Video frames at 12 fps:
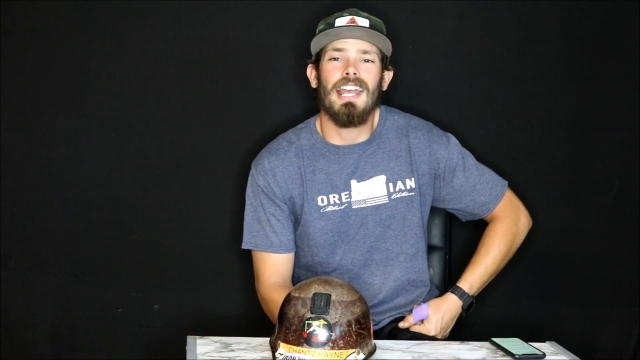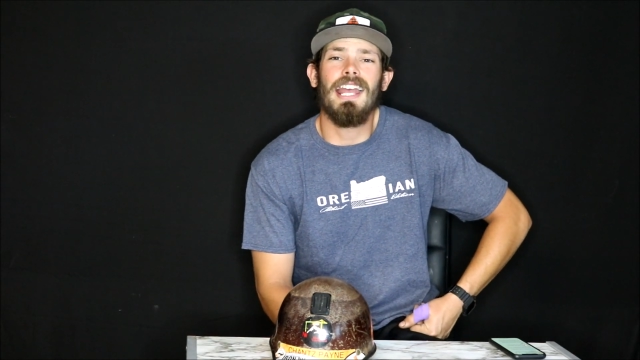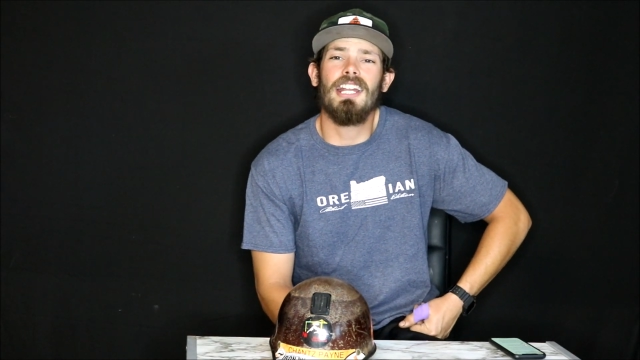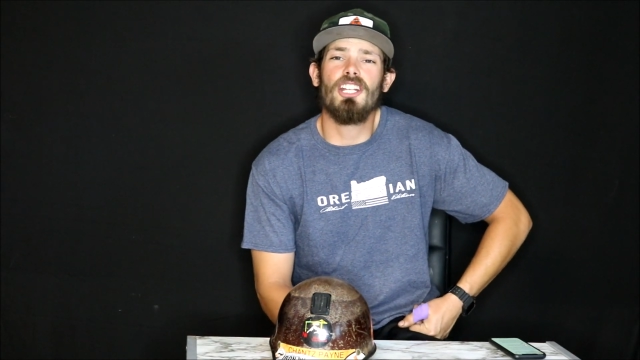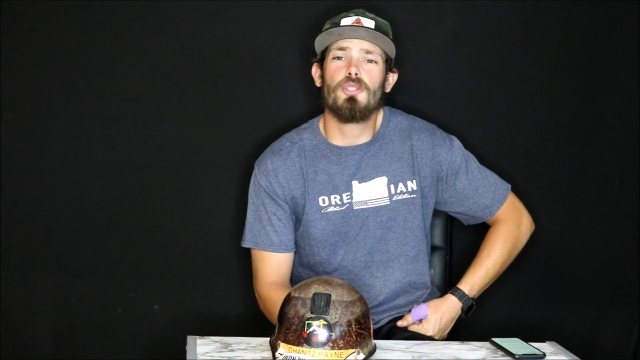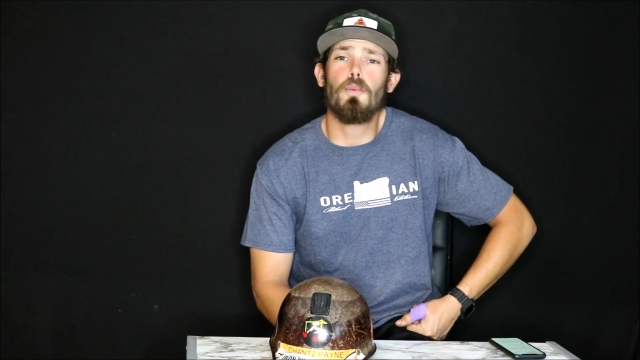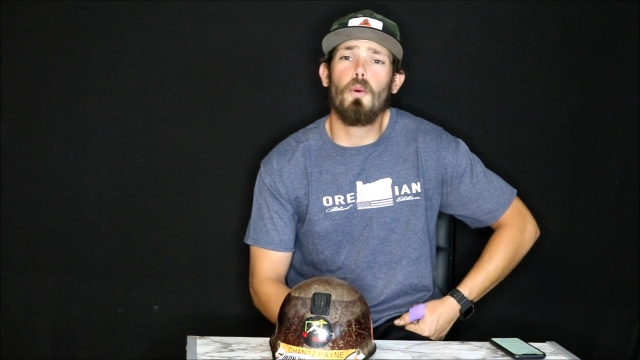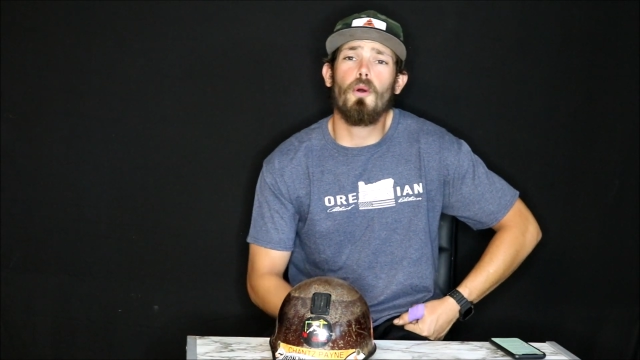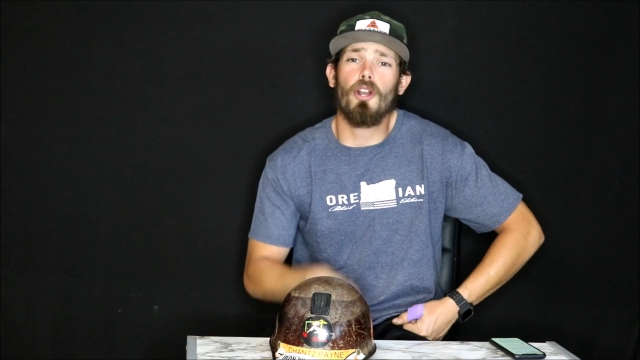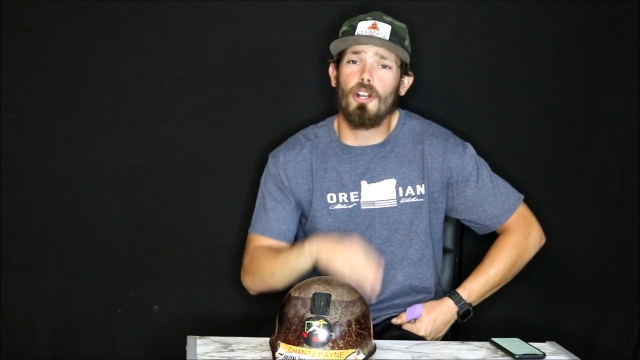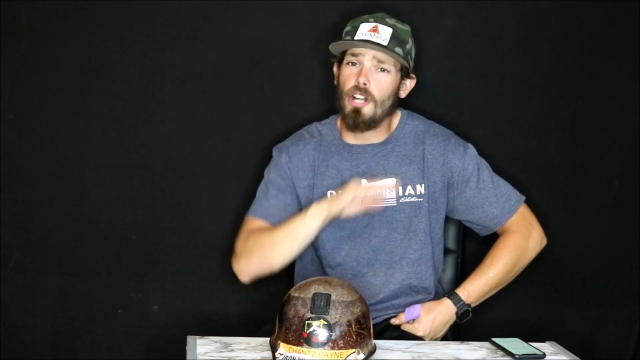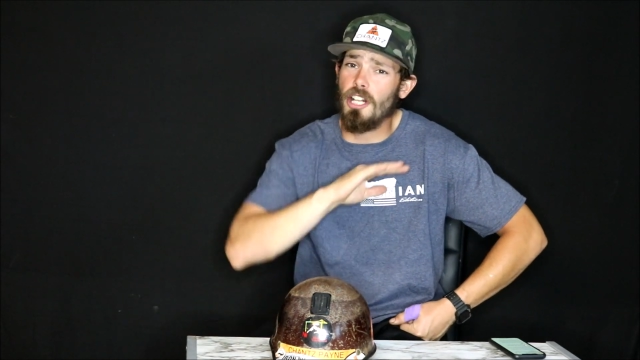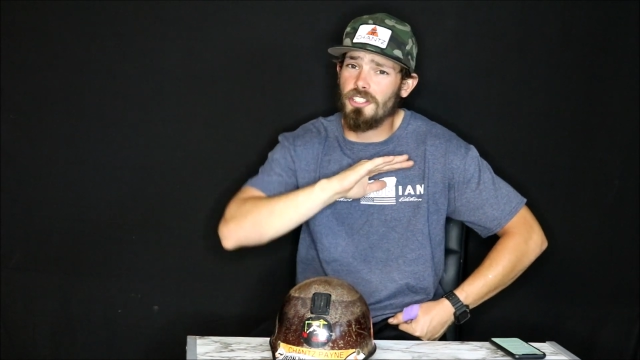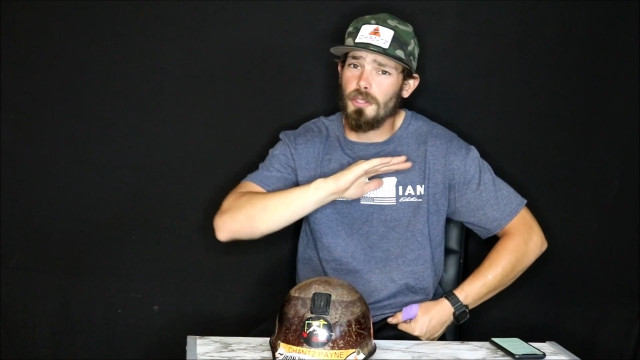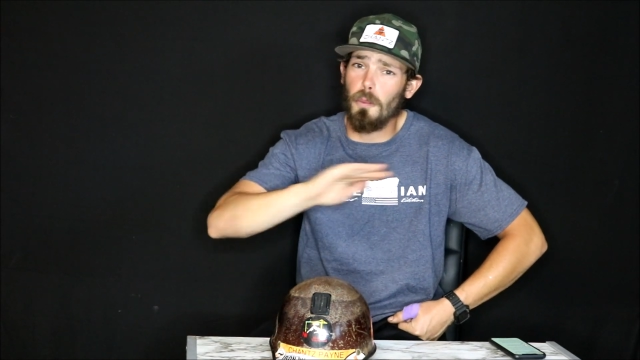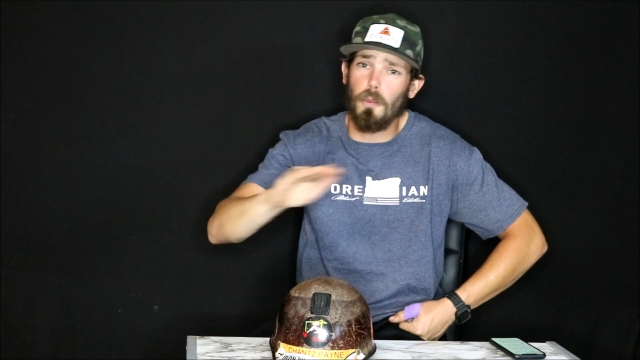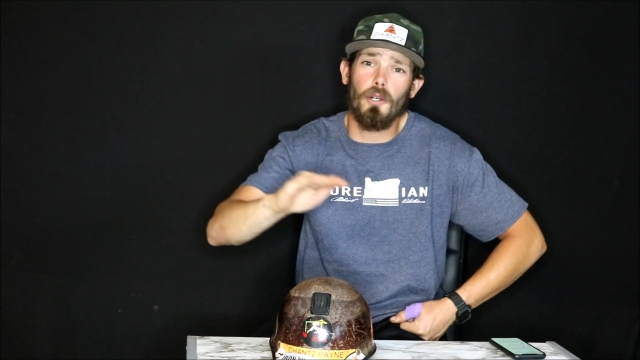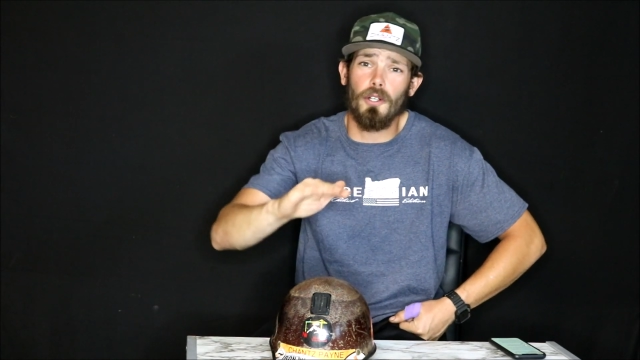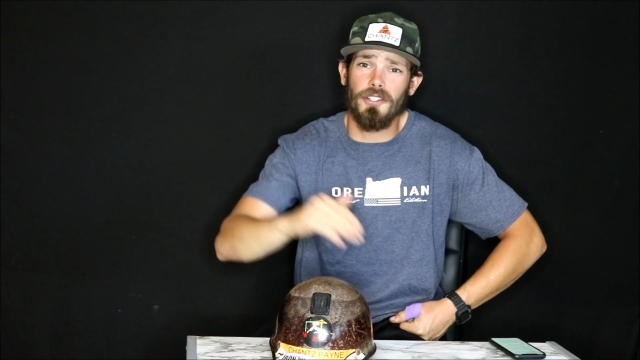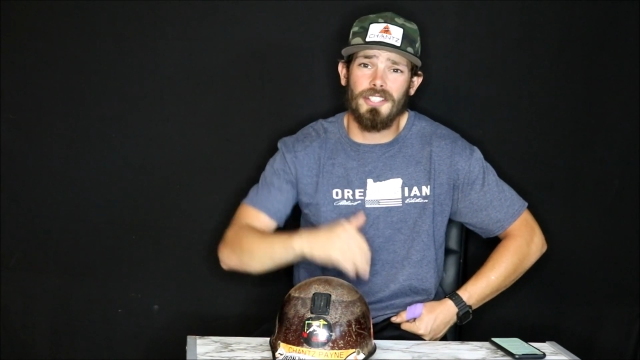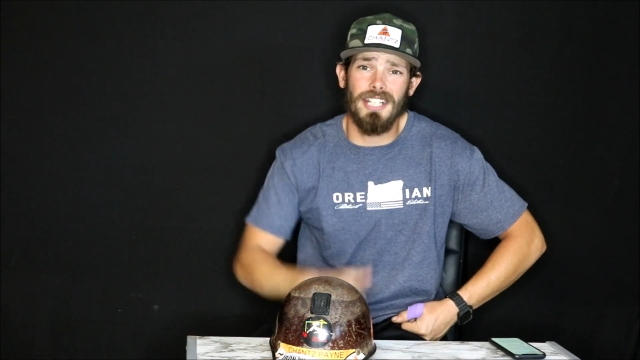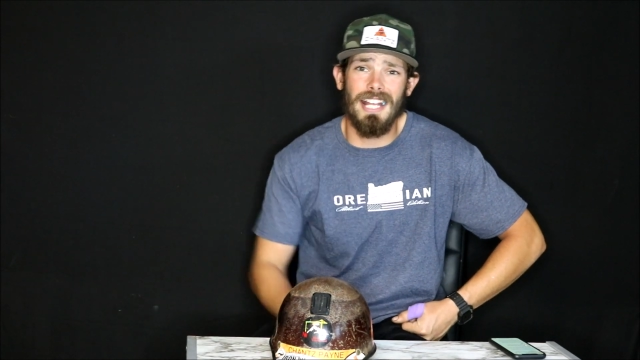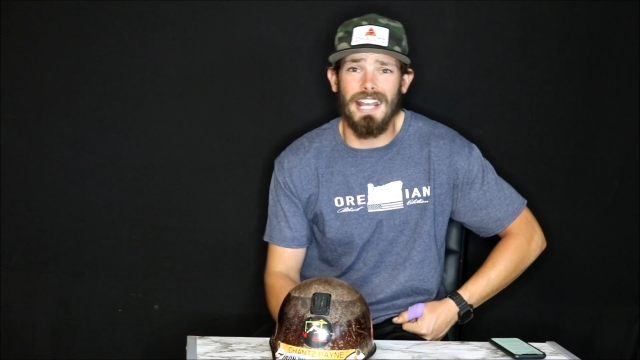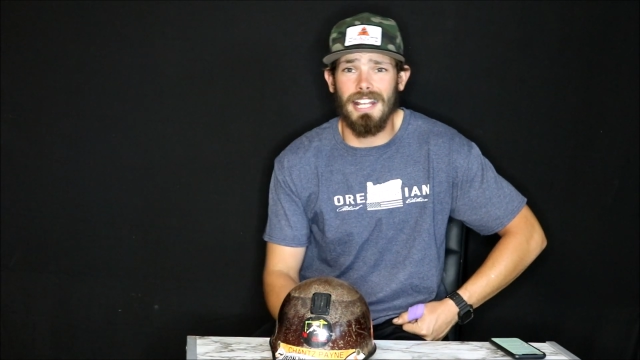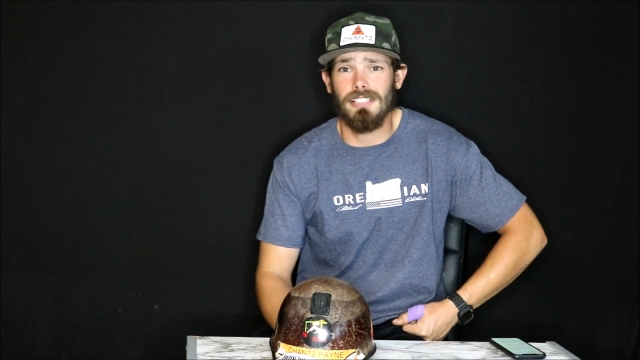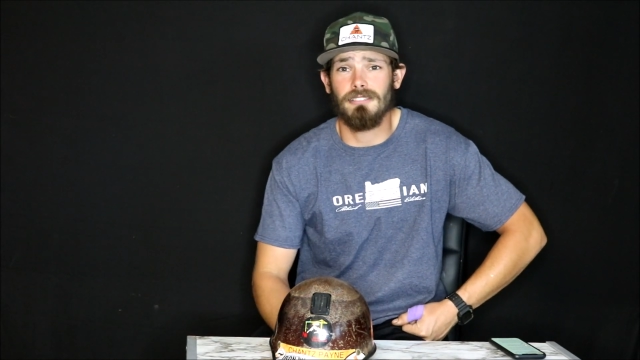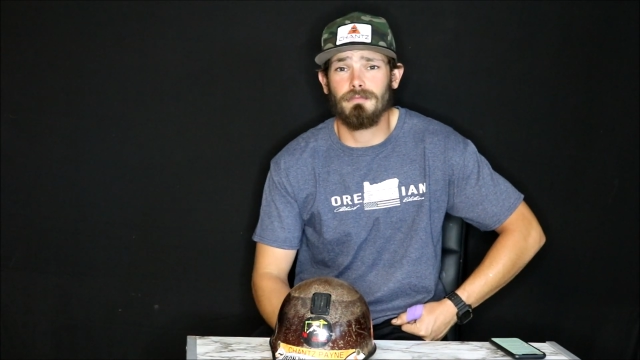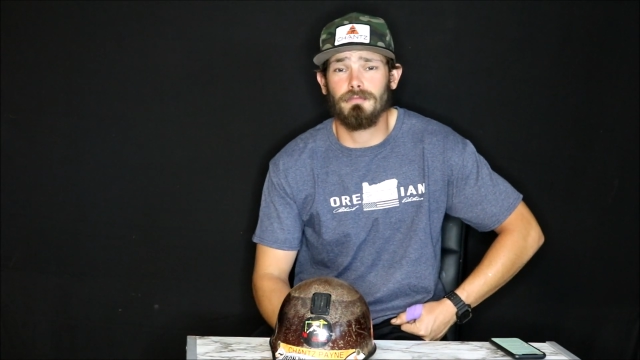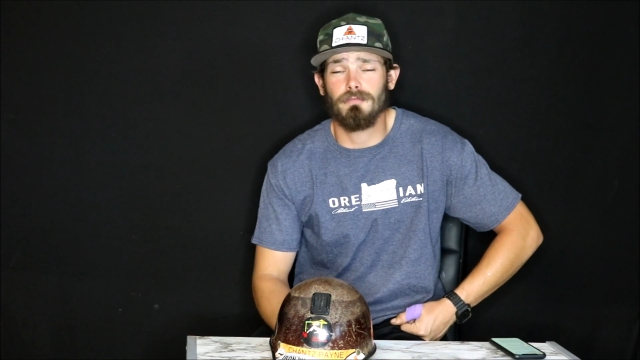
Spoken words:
and is worn across the world today